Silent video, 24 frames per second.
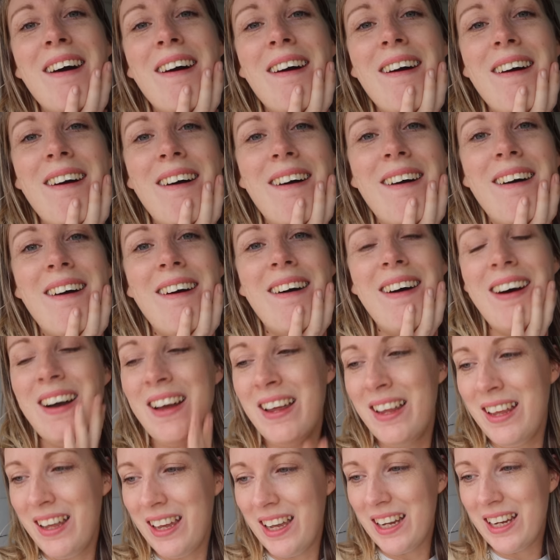Oh,
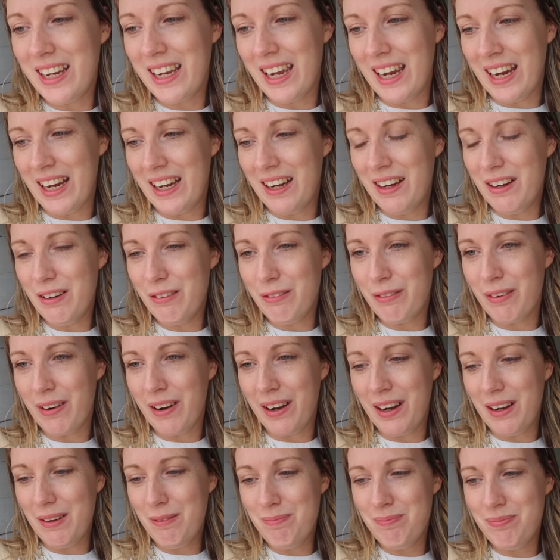okay,
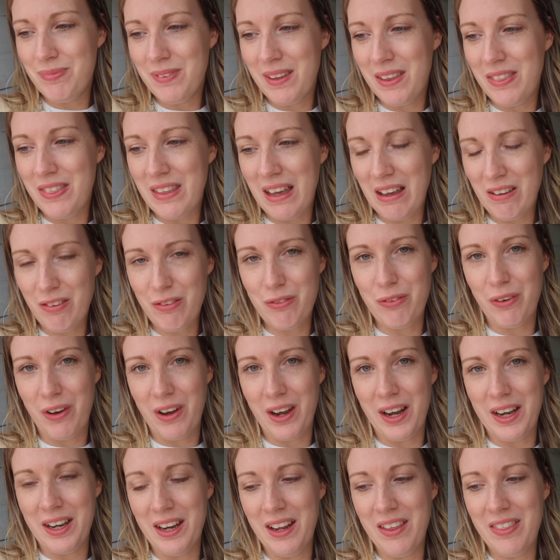right. That's
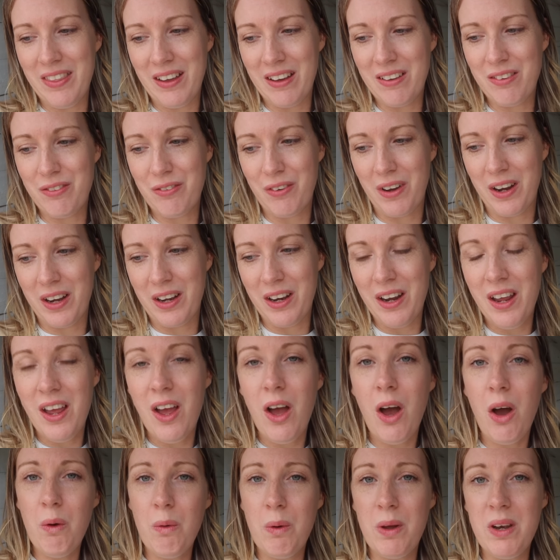fine, that's fine.
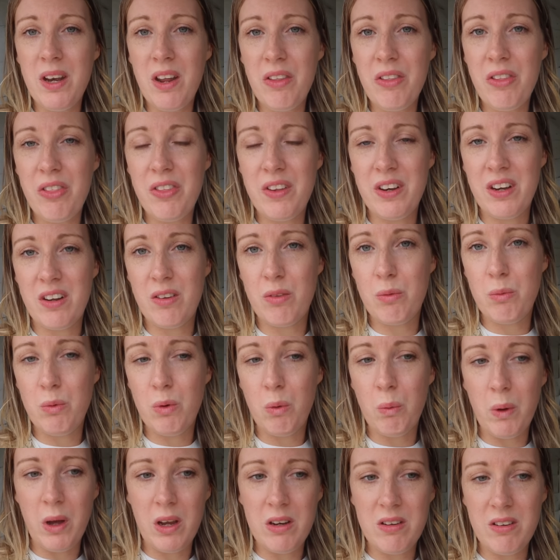Oh, another thing that's
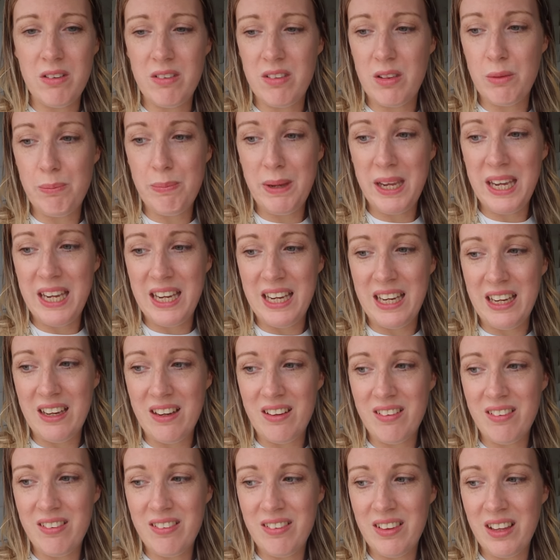not worked is the
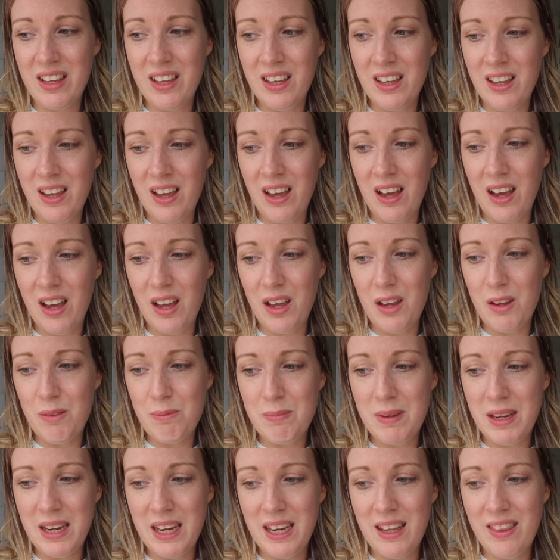peas
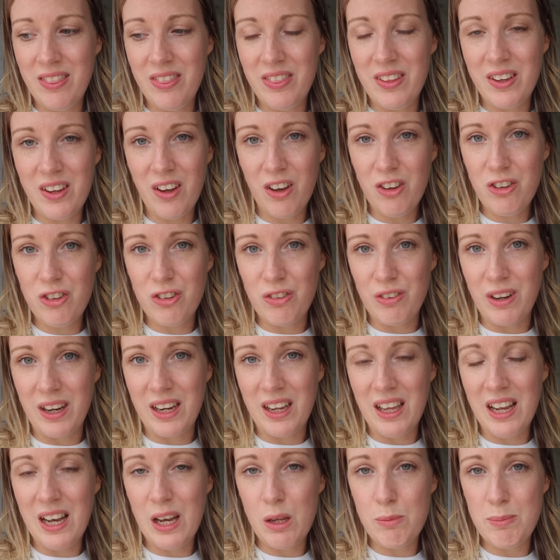in the
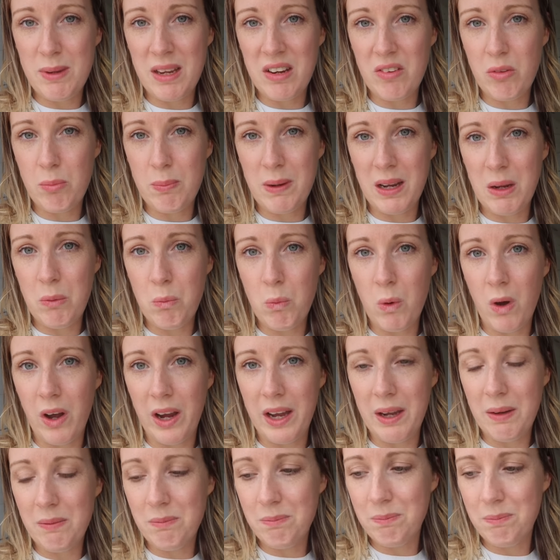guttering. Let me explain why.